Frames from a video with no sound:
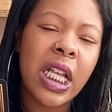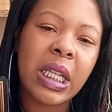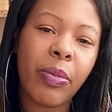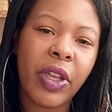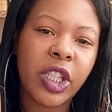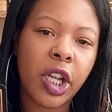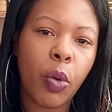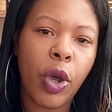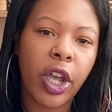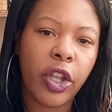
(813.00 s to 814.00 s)
Something's going to
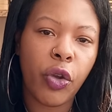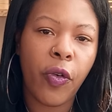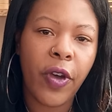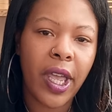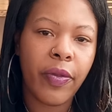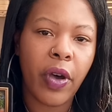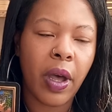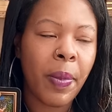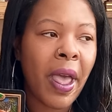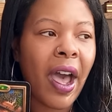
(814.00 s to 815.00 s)
work in your favor.
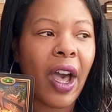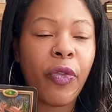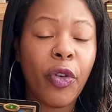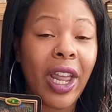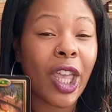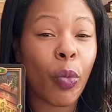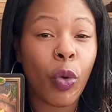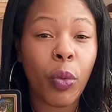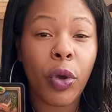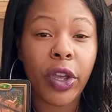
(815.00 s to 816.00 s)
I feel like it
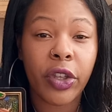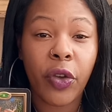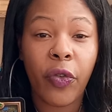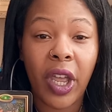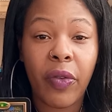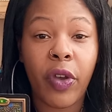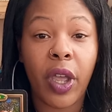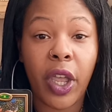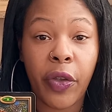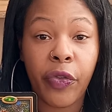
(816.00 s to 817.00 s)
will work in your favor
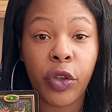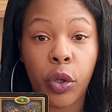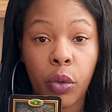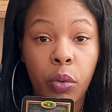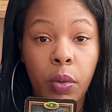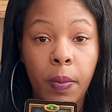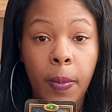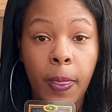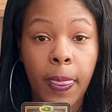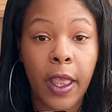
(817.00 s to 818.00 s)
if you
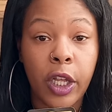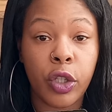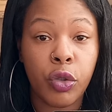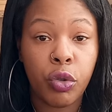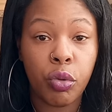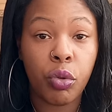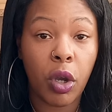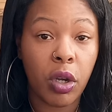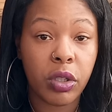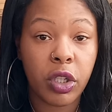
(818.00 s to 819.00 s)
do
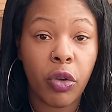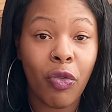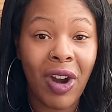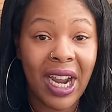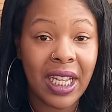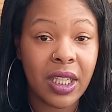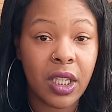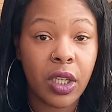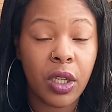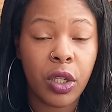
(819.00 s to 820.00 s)
not rise
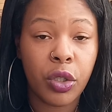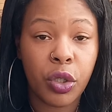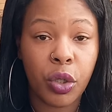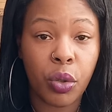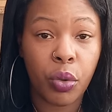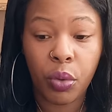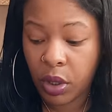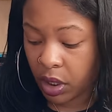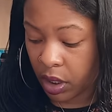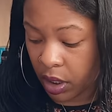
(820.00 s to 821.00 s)
to,
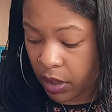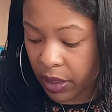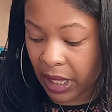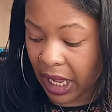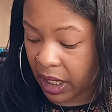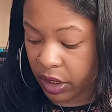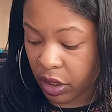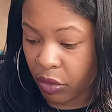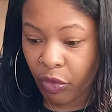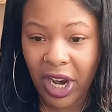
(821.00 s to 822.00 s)
like,
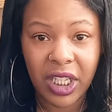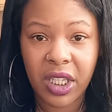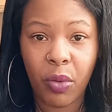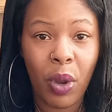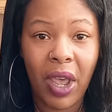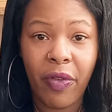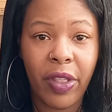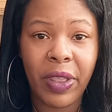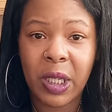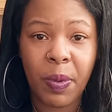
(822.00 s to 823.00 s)
don't rise to whatever
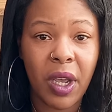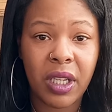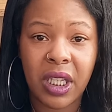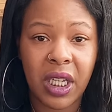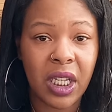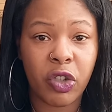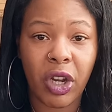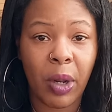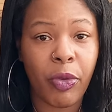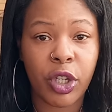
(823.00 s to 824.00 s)
this person is
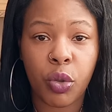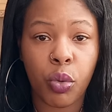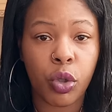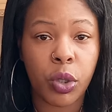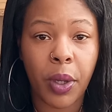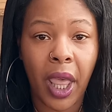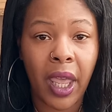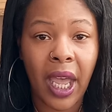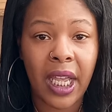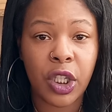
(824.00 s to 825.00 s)
trying to bring towards you, okay,
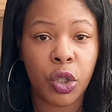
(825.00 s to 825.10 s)
guys?